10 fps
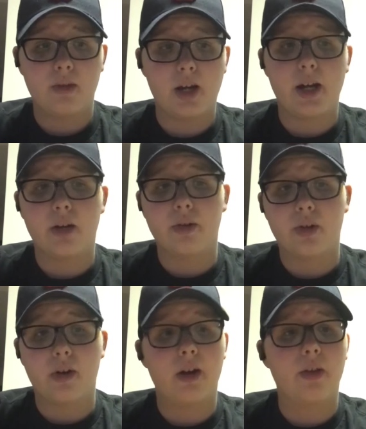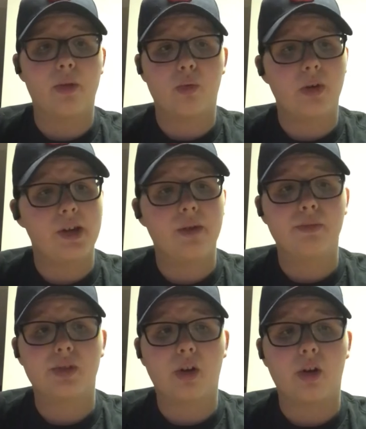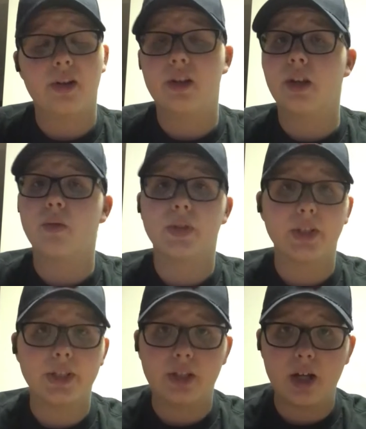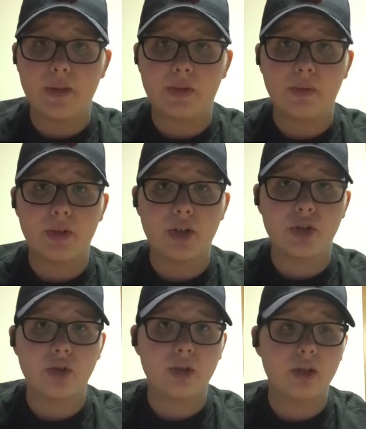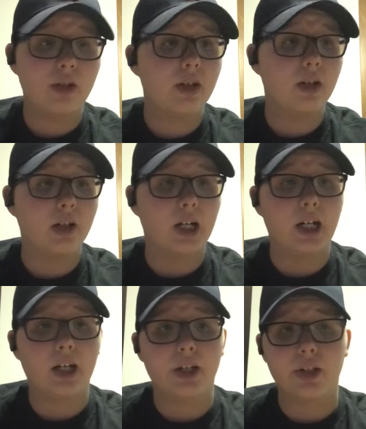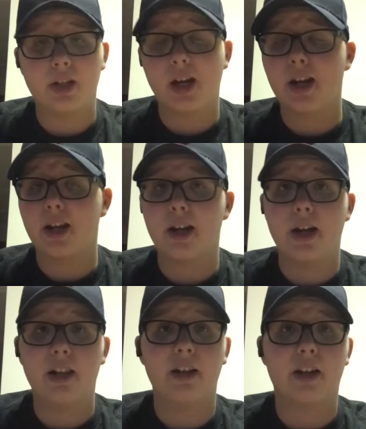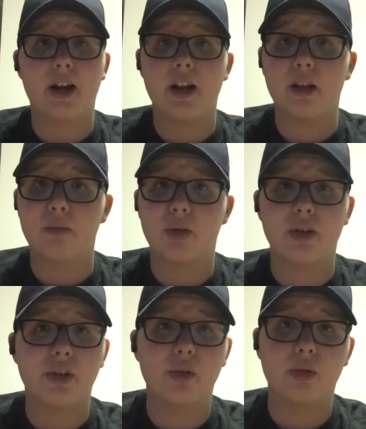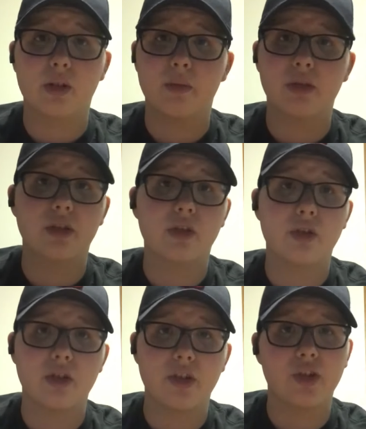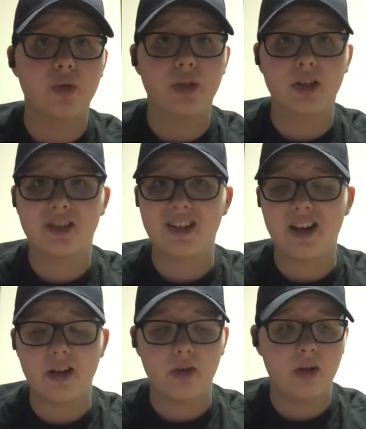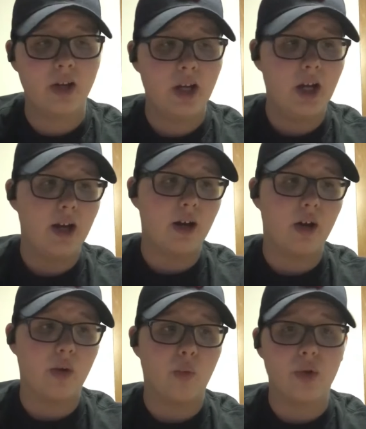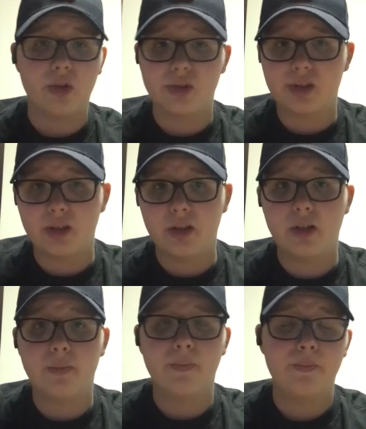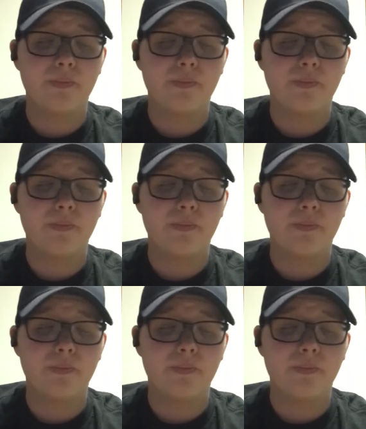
I don't know. The Rams are in a really tough division. You got a guy like Kyler Murray new coming in this year, a unique style. Wilson,